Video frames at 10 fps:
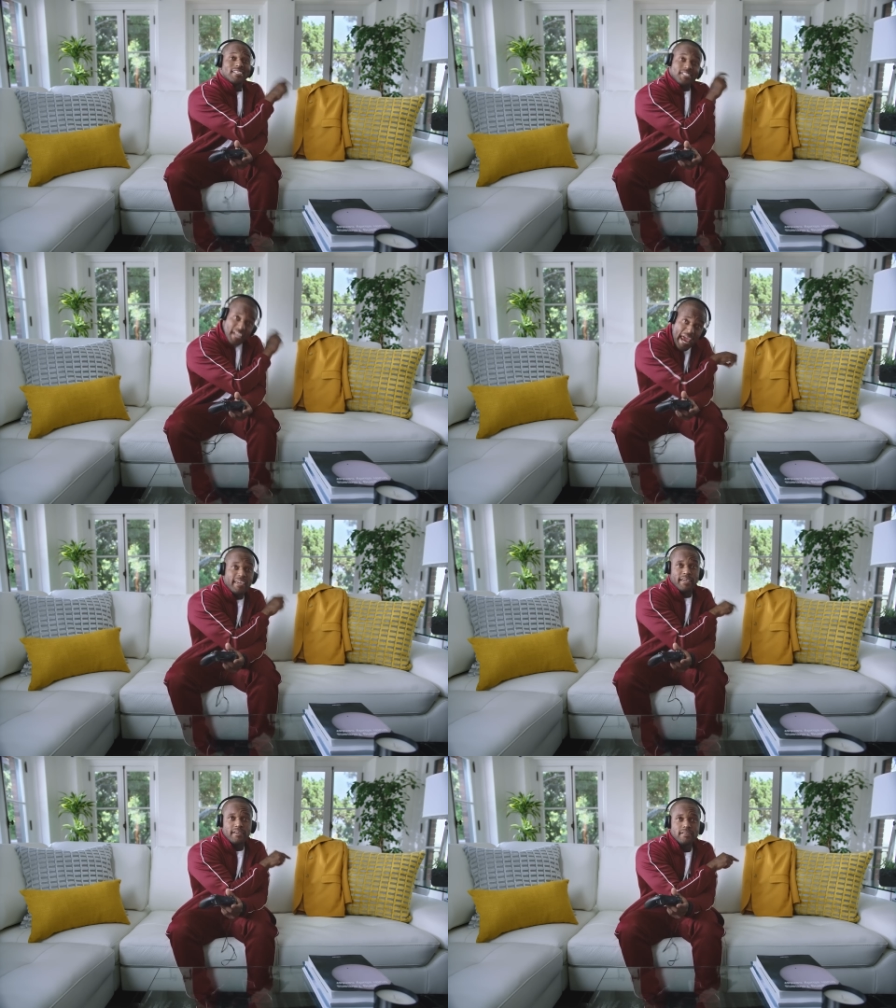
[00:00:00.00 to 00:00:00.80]
this
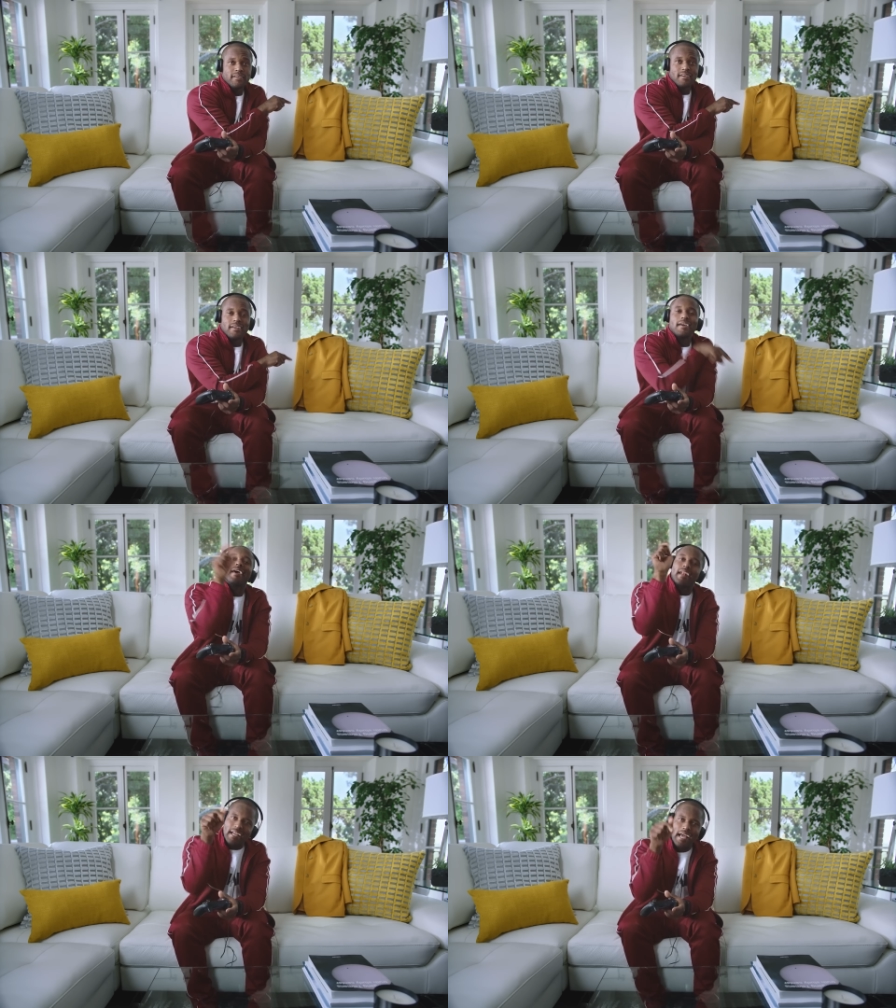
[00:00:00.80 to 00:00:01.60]
jacket,
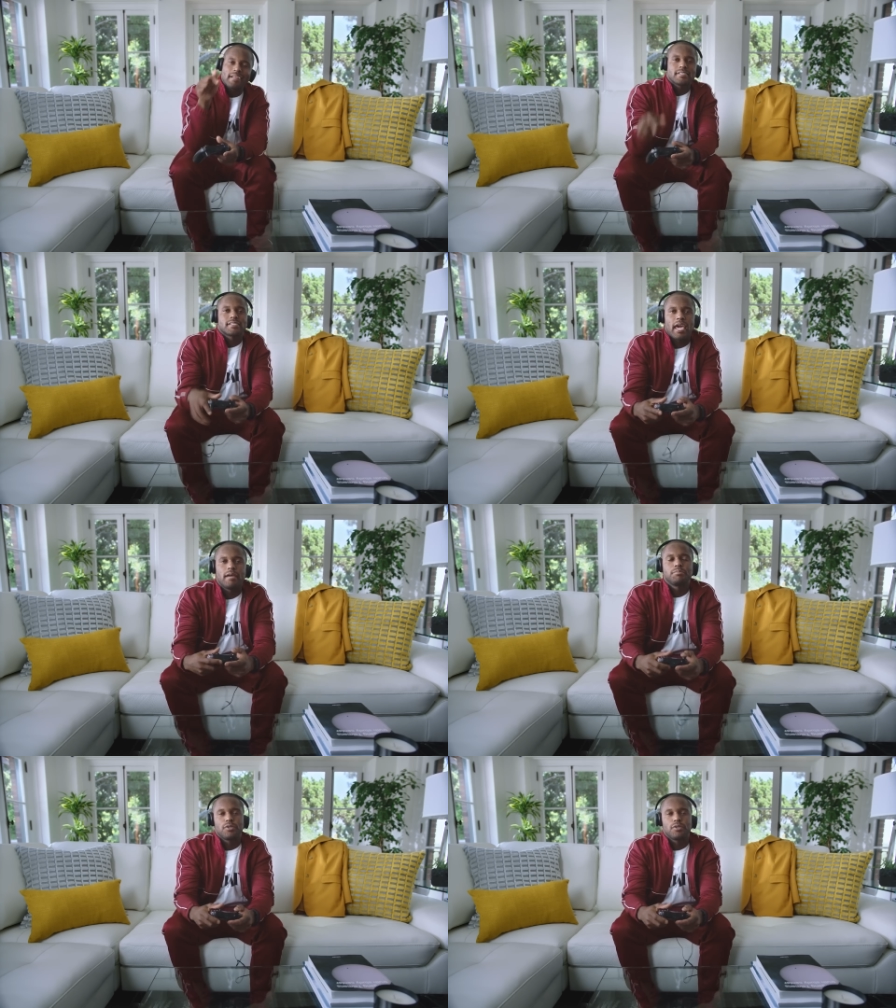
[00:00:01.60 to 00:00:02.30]
and I got this game,